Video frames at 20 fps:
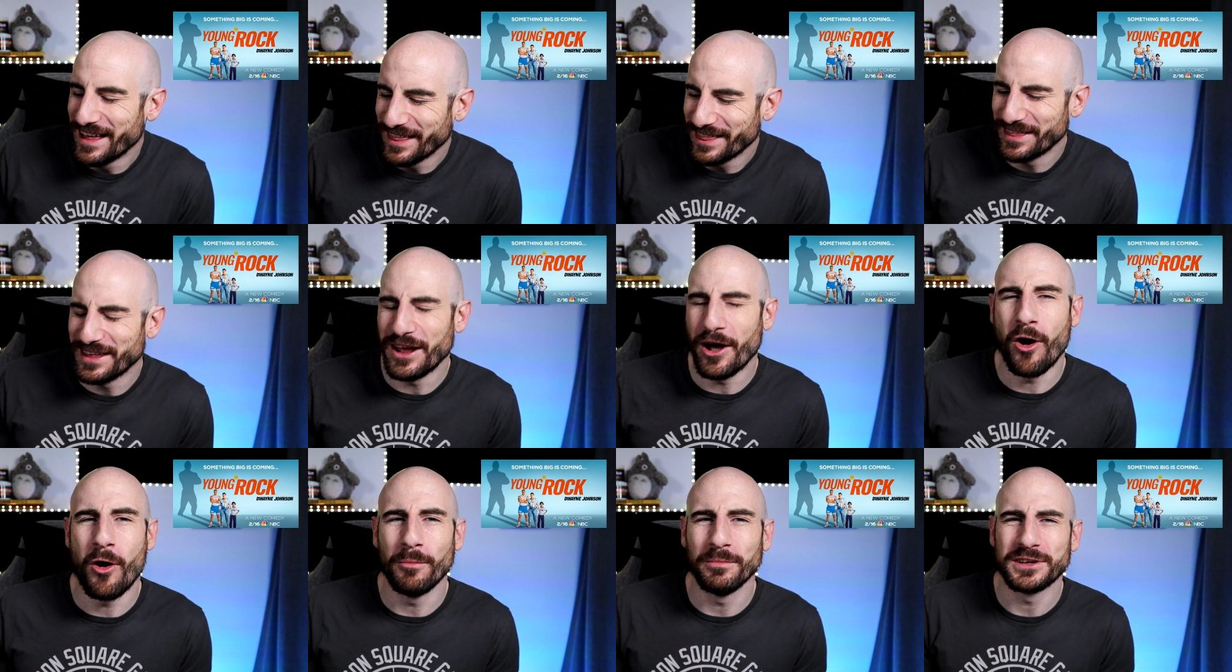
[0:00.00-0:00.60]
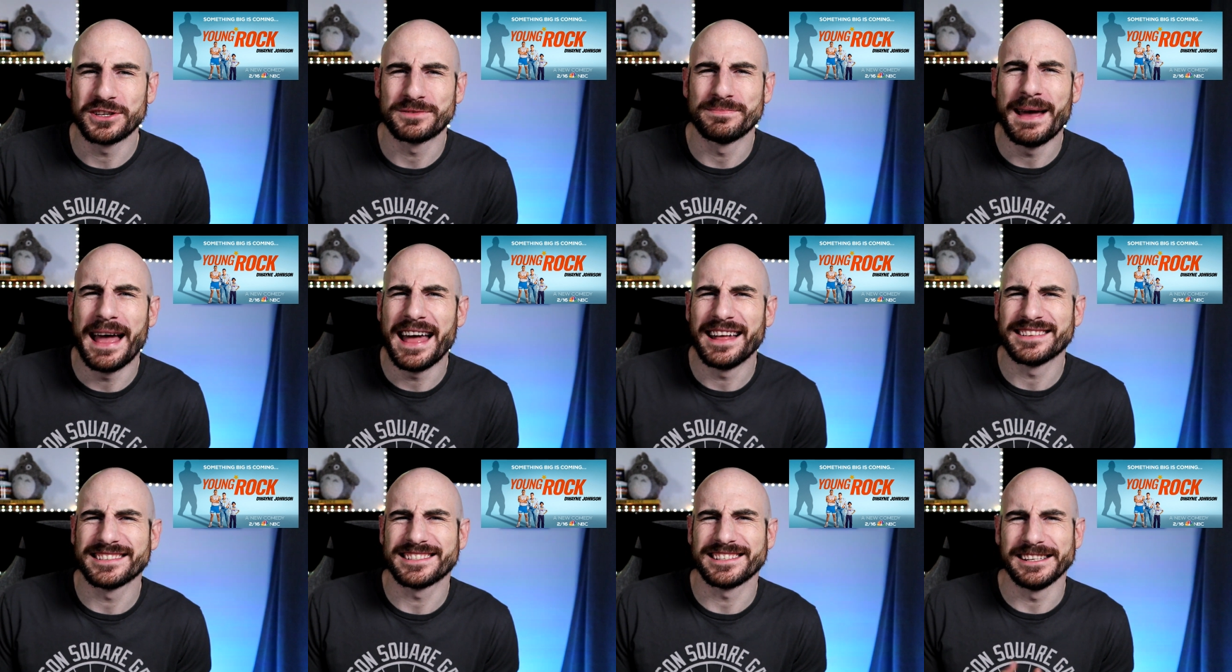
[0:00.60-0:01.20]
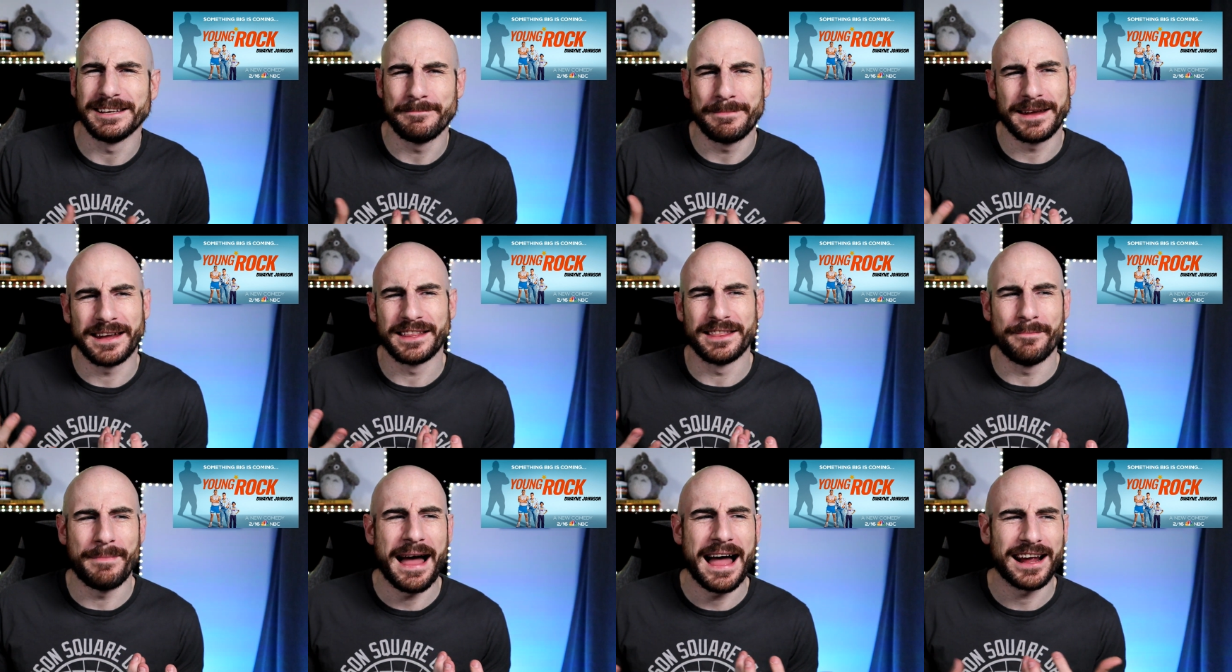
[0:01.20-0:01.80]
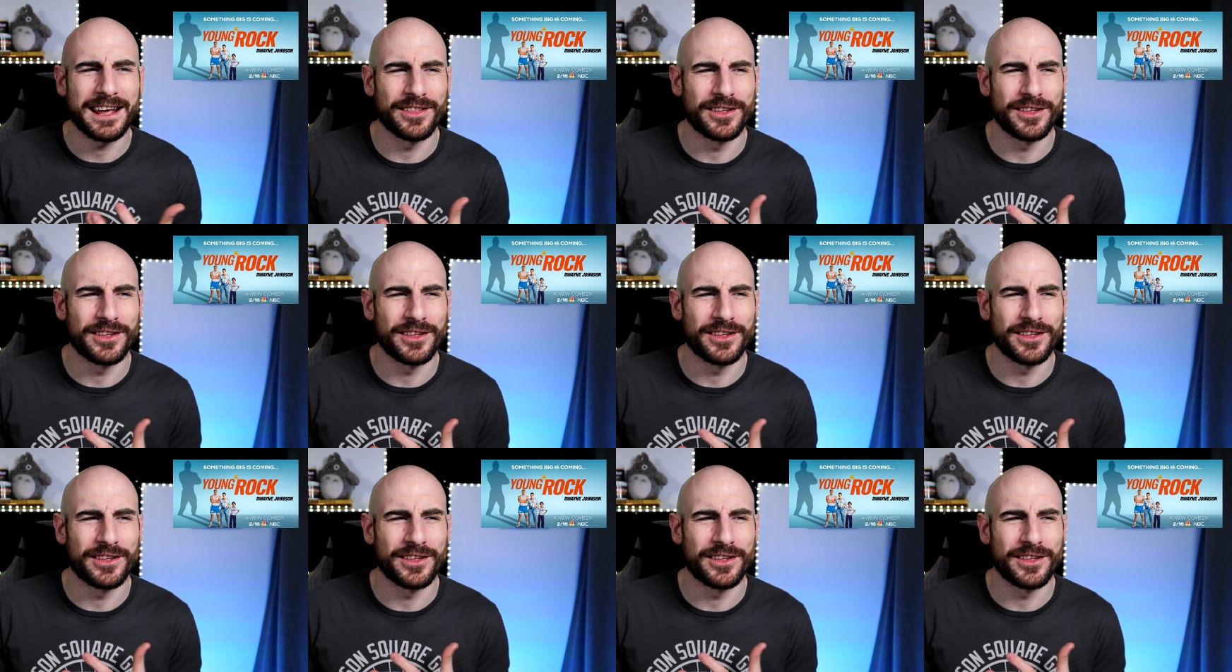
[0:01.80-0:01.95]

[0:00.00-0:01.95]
The homeless man sleeping in the back of the